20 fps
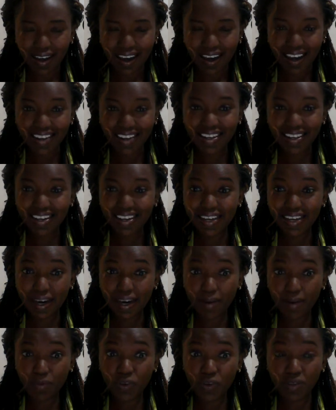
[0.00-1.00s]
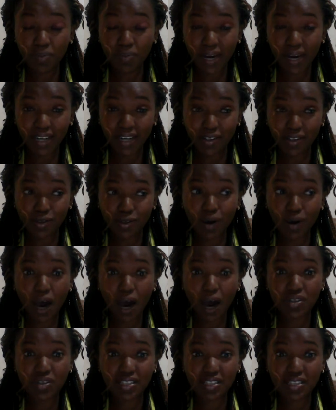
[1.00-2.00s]
and he came with money. So I
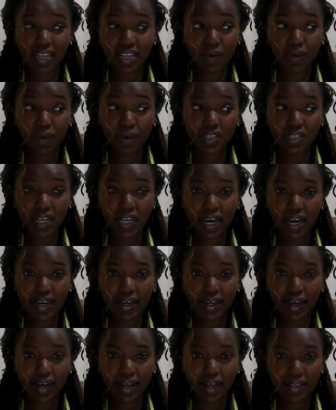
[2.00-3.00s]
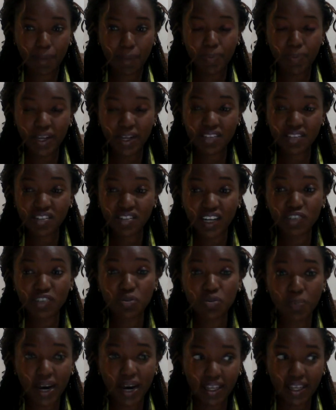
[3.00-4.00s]
was like at a place trying
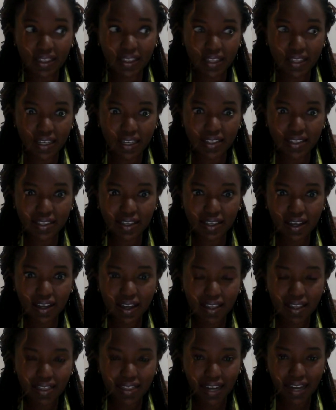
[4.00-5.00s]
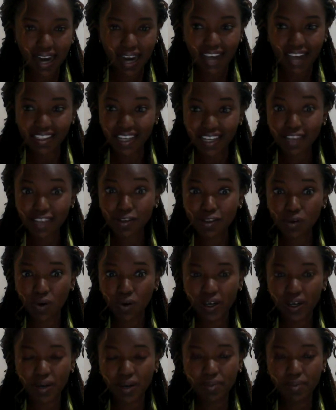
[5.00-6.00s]
to buy things. Then I just saw
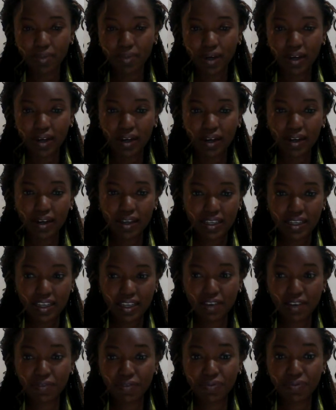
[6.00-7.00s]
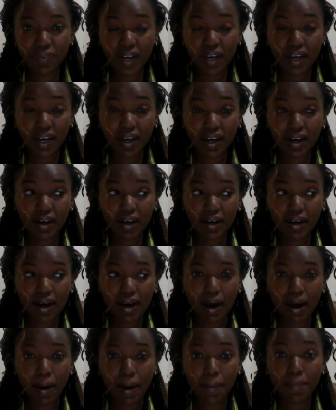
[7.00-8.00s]
him give
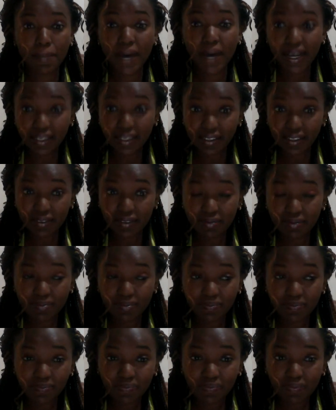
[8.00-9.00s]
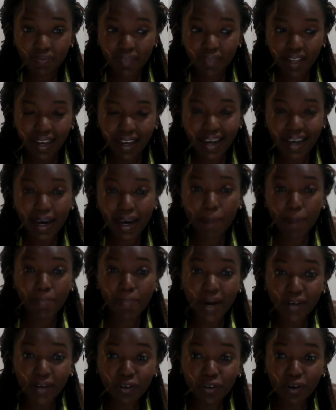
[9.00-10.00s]
money, like a
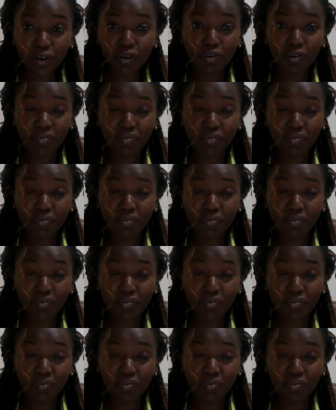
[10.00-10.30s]
bundle